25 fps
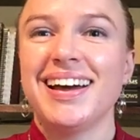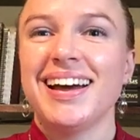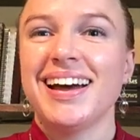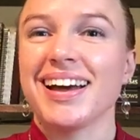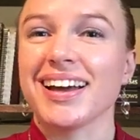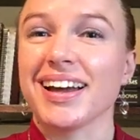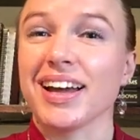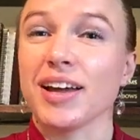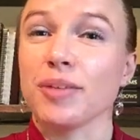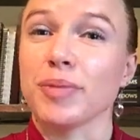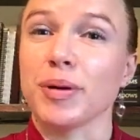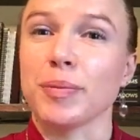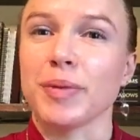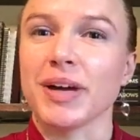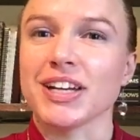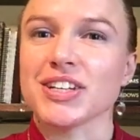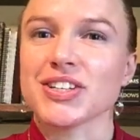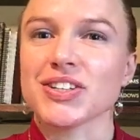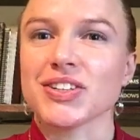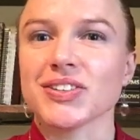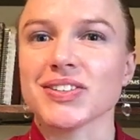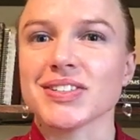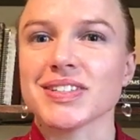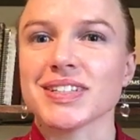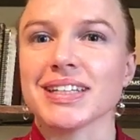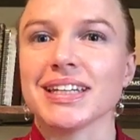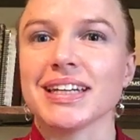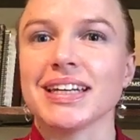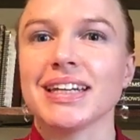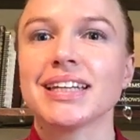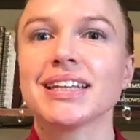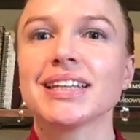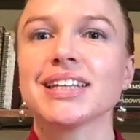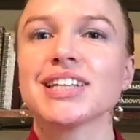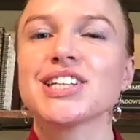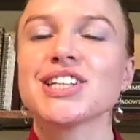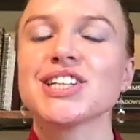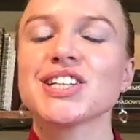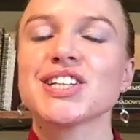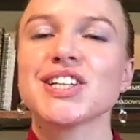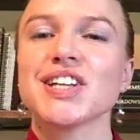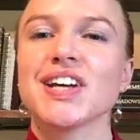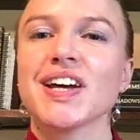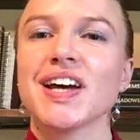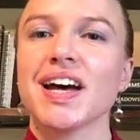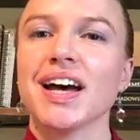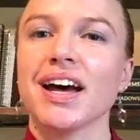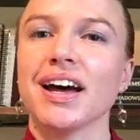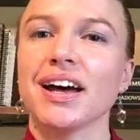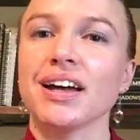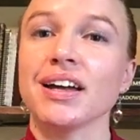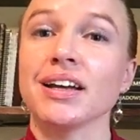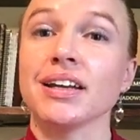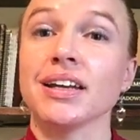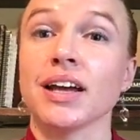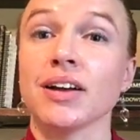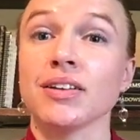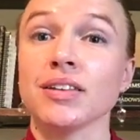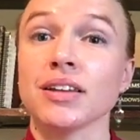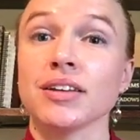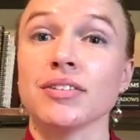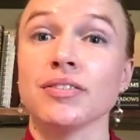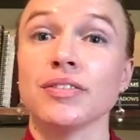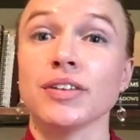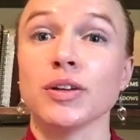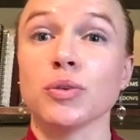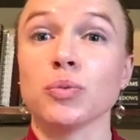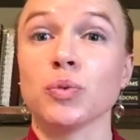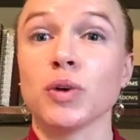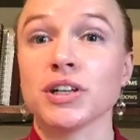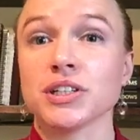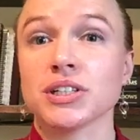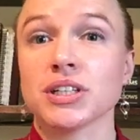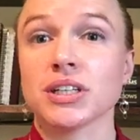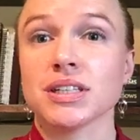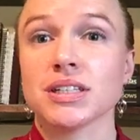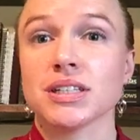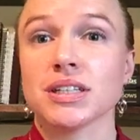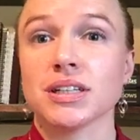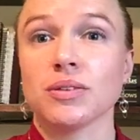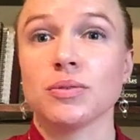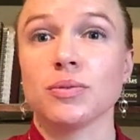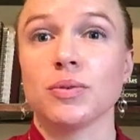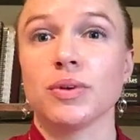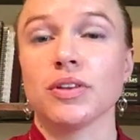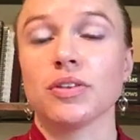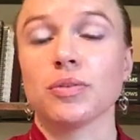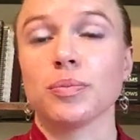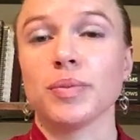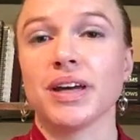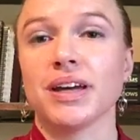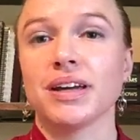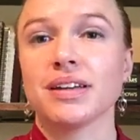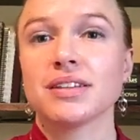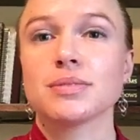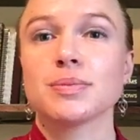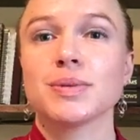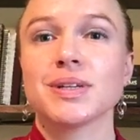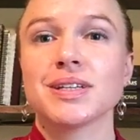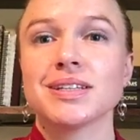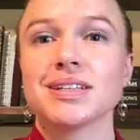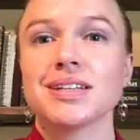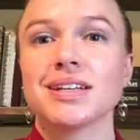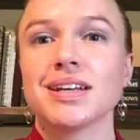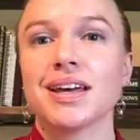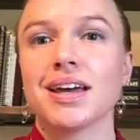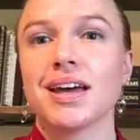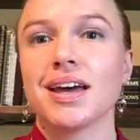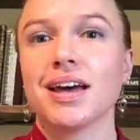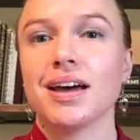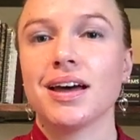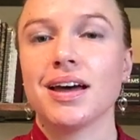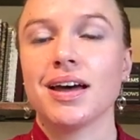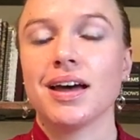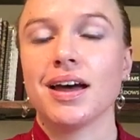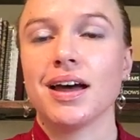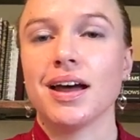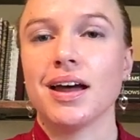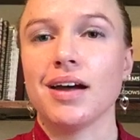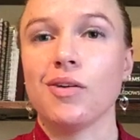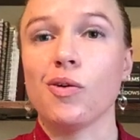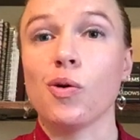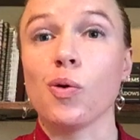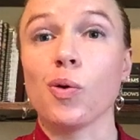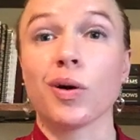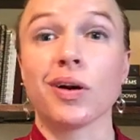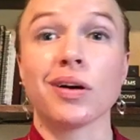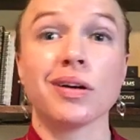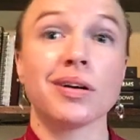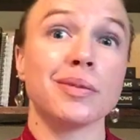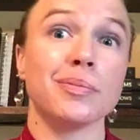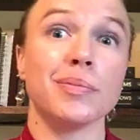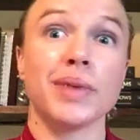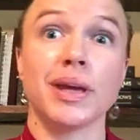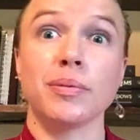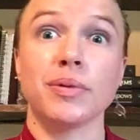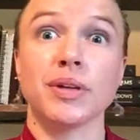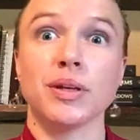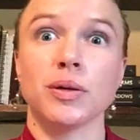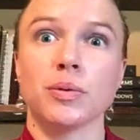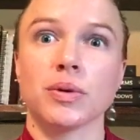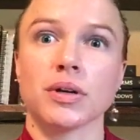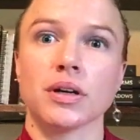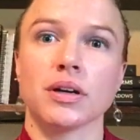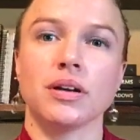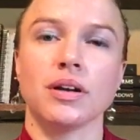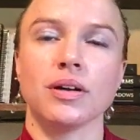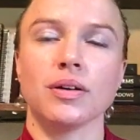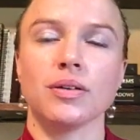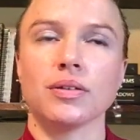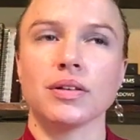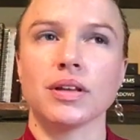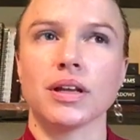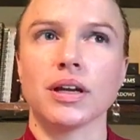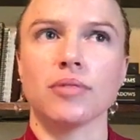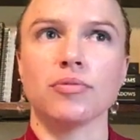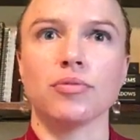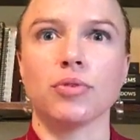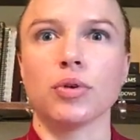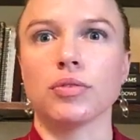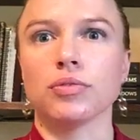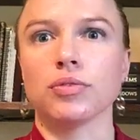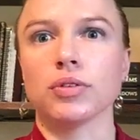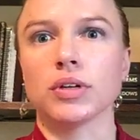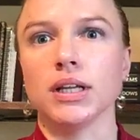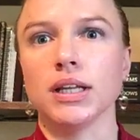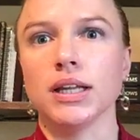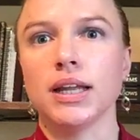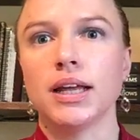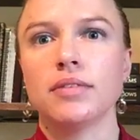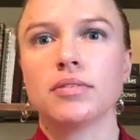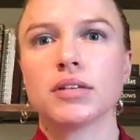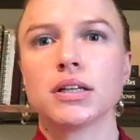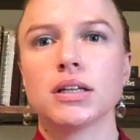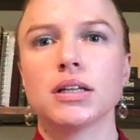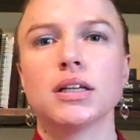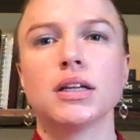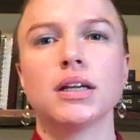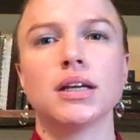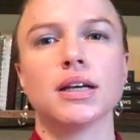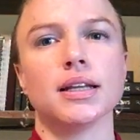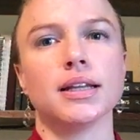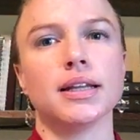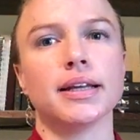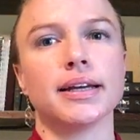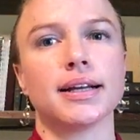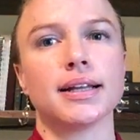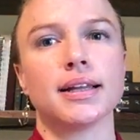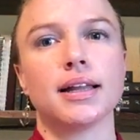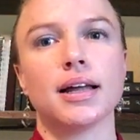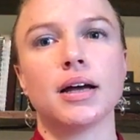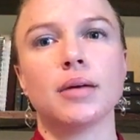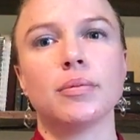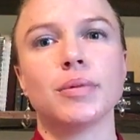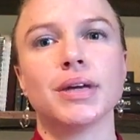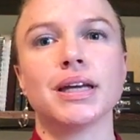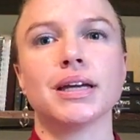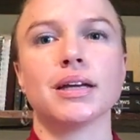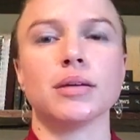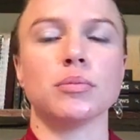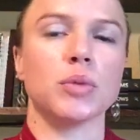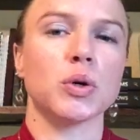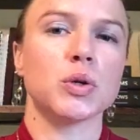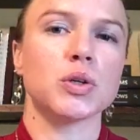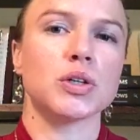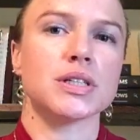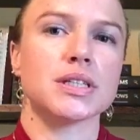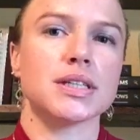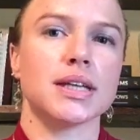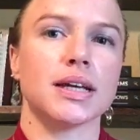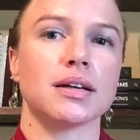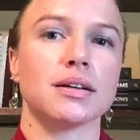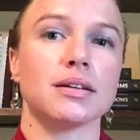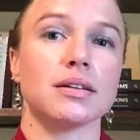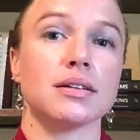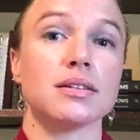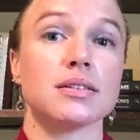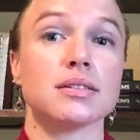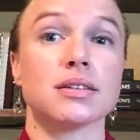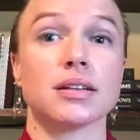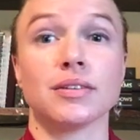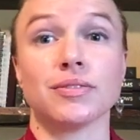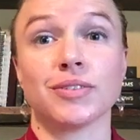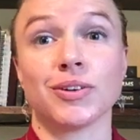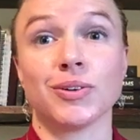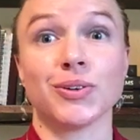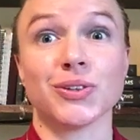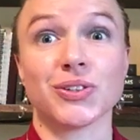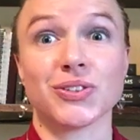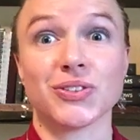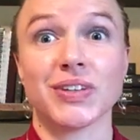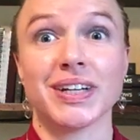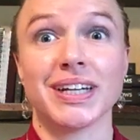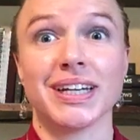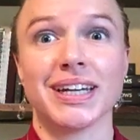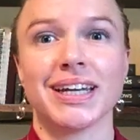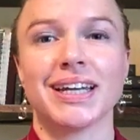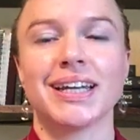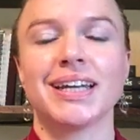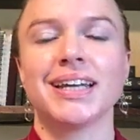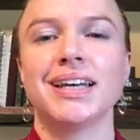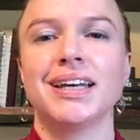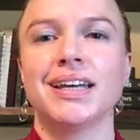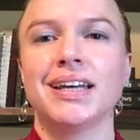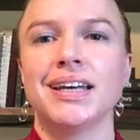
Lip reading: I got my bachelor's in English. I now live in Washington with my husband. Or maybe you want to know that I'm 4'11", I like climbing and motorcycles and of course reading.